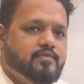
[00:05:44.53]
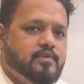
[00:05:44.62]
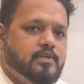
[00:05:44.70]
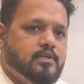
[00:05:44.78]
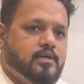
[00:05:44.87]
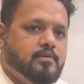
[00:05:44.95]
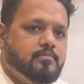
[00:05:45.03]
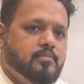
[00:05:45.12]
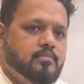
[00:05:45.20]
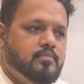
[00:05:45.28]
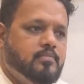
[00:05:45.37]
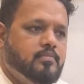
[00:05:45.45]
income,
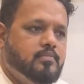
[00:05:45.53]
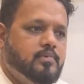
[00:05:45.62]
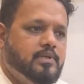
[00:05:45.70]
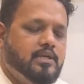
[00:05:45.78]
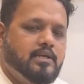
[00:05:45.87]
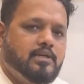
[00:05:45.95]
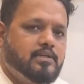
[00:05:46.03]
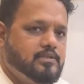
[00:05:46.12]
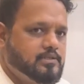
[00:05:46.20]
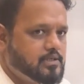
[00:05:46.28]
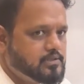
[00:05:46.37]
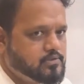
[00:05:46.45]
here it
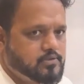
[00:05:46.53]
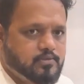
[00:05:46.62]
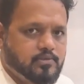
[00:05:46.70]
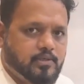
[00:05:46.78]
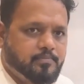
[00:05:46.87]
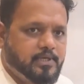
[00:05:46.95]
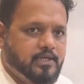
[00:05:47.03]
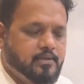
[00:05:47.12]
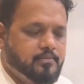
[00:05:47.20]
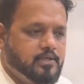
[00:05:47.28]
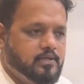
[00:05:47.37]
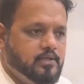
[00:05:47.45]
is also don't
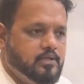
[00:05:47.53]
applicable.